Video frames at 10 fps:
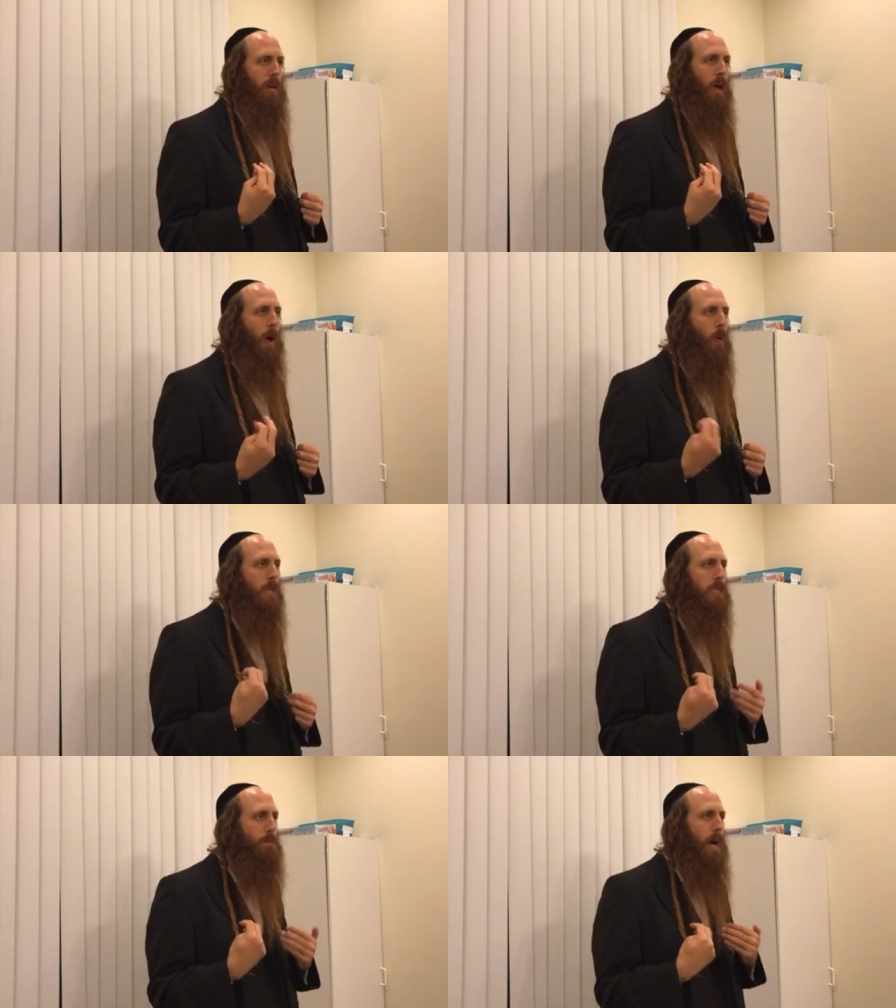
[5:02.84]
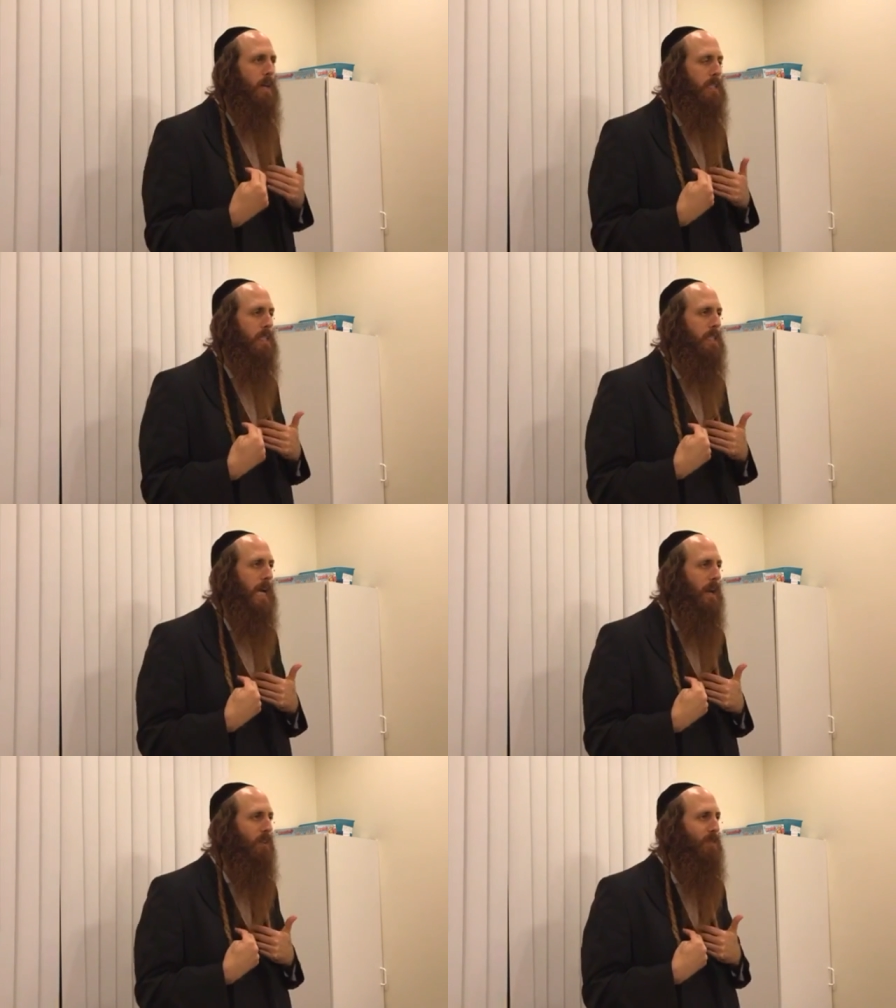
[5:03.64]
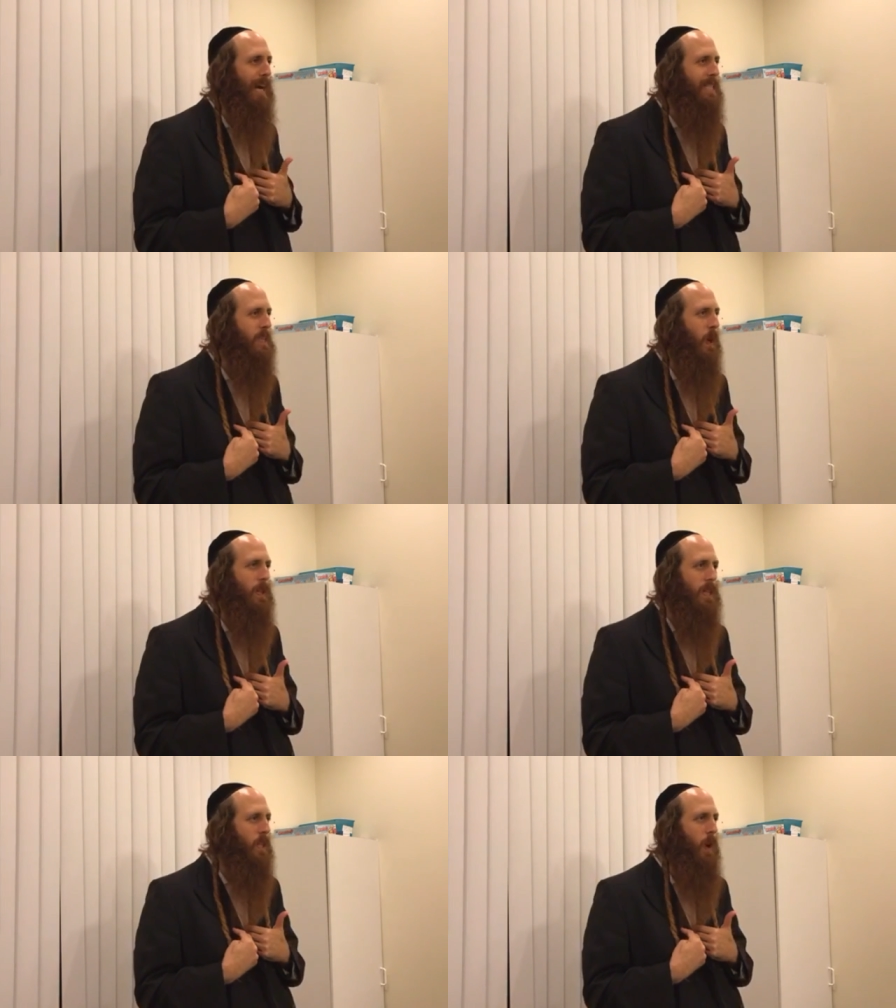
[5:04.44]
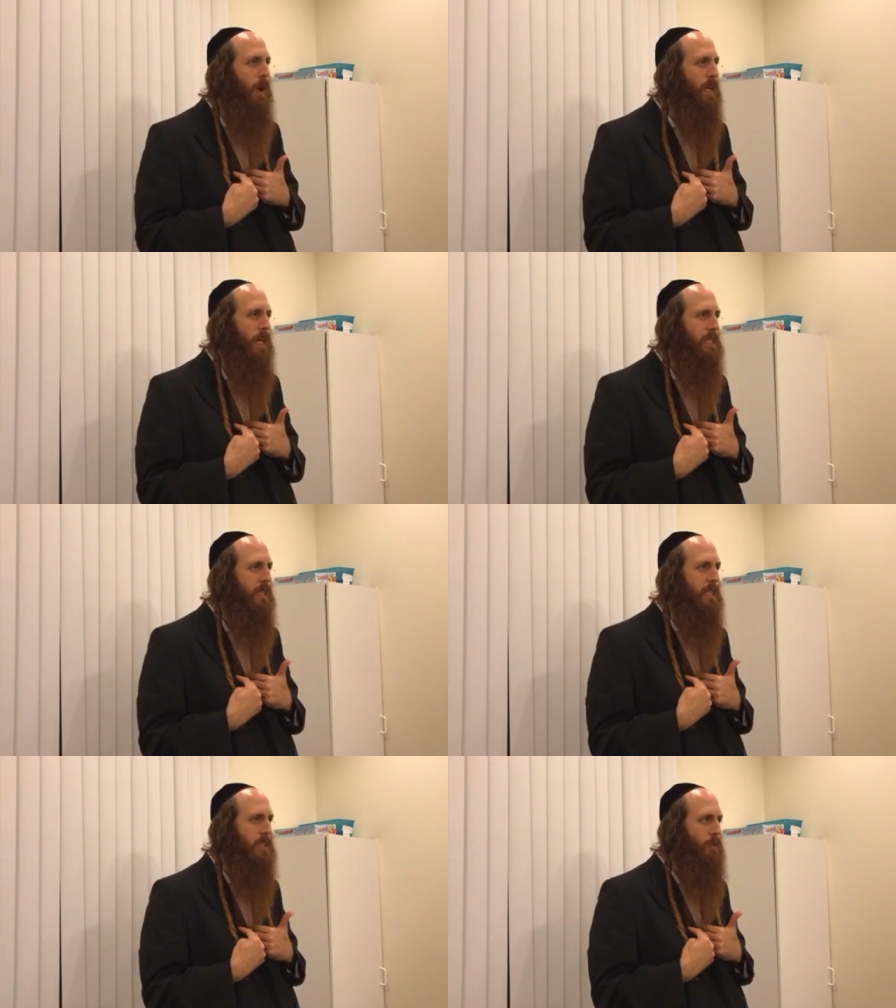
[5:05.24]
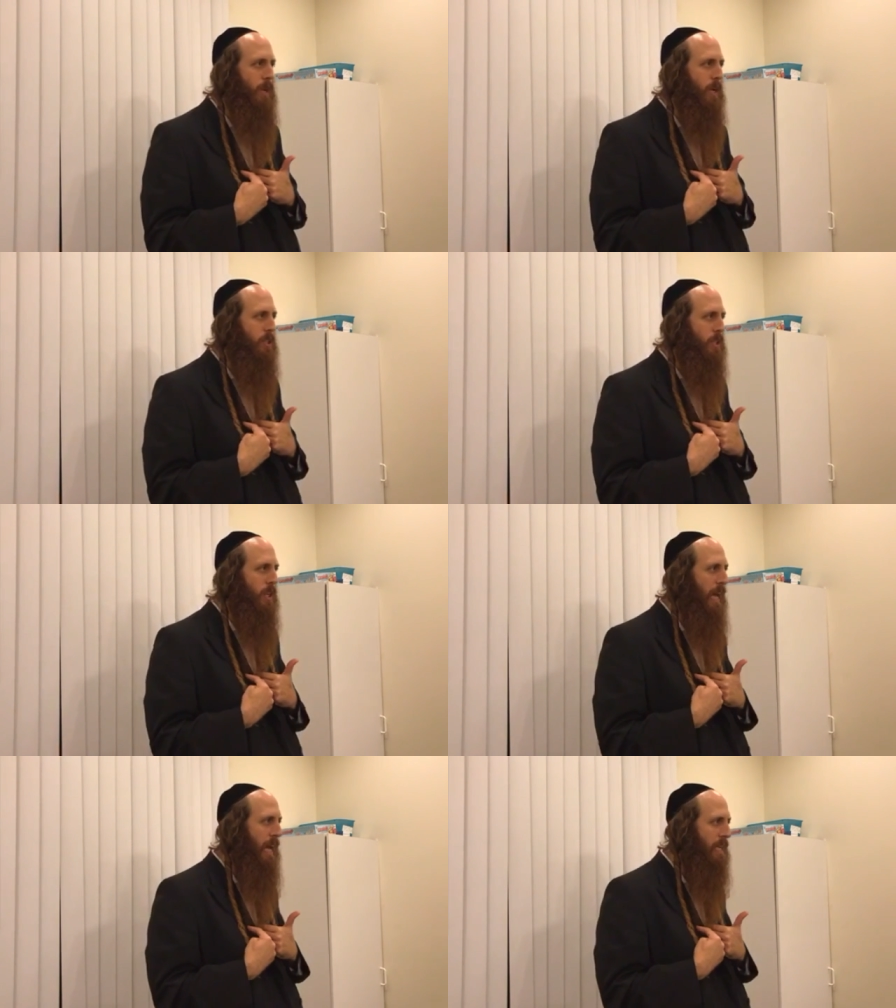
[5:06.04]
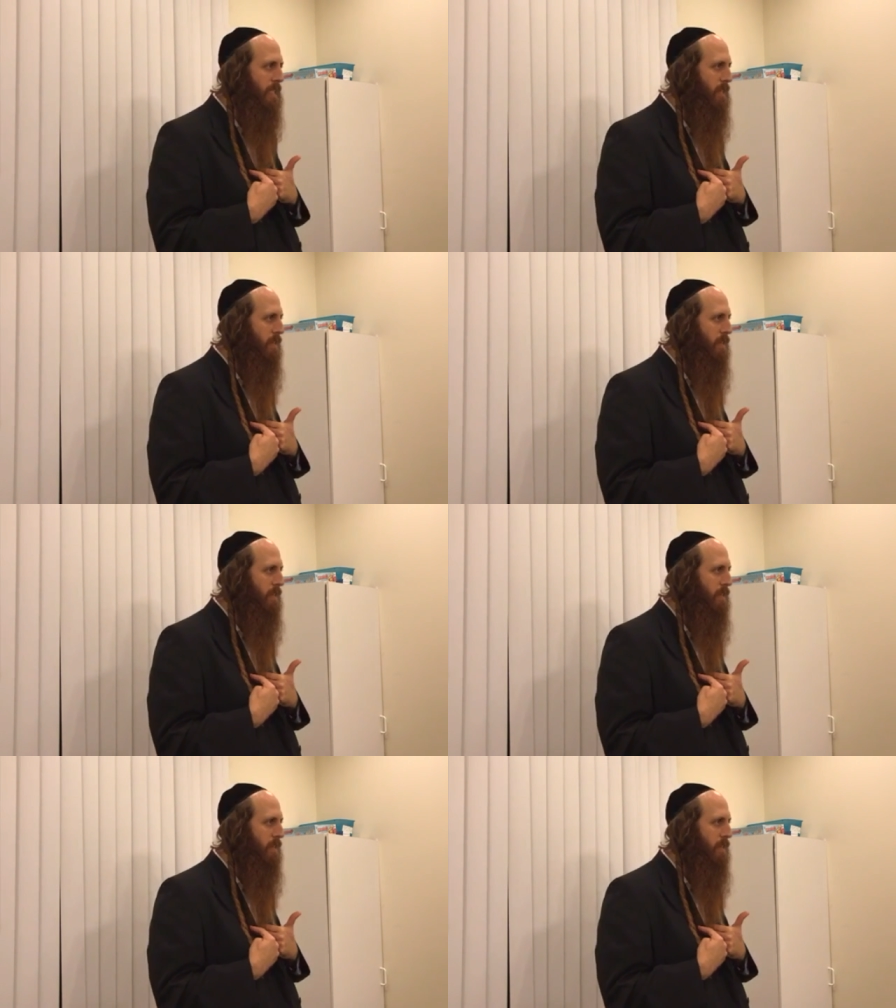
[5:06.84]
holy sparks inside of my soul that no one else in this creation has.